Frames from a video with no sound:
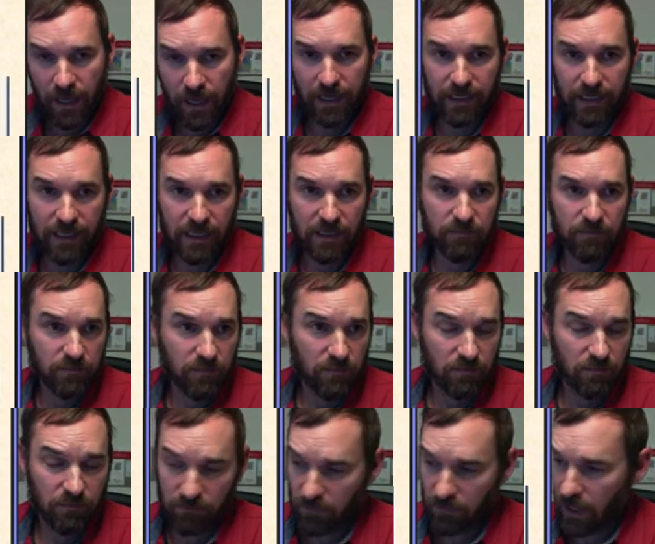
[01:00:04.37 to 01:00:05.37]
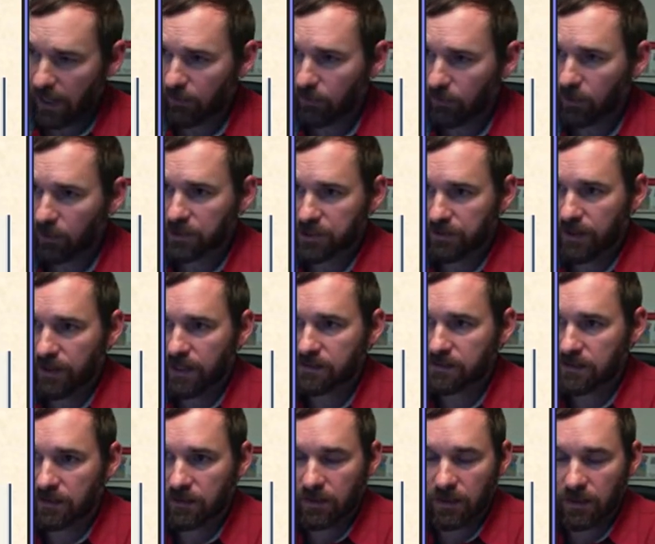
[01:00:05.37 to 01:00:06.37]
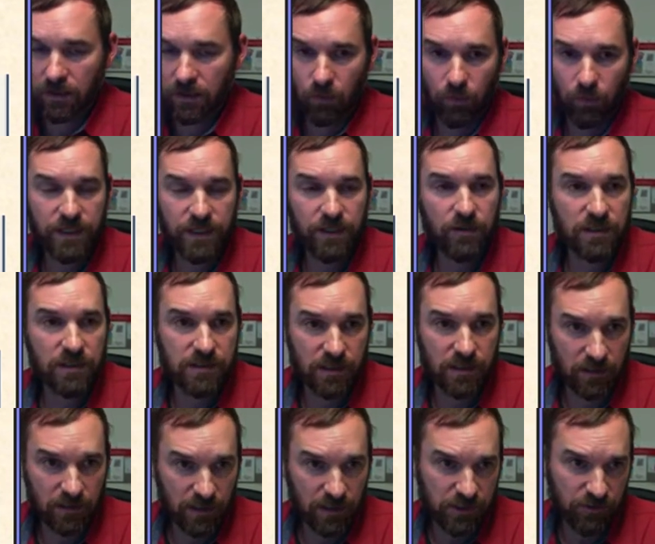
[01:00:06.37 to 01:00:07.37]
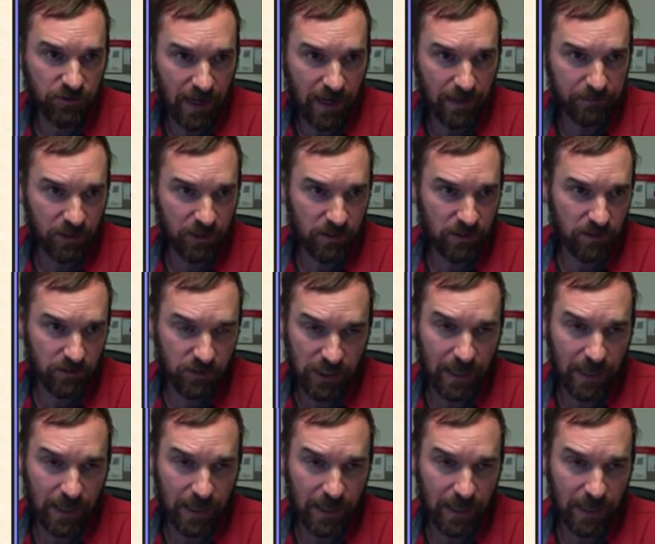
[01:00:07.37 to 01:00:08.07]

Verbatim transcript: And again, I want to stress that we do consider these chapter,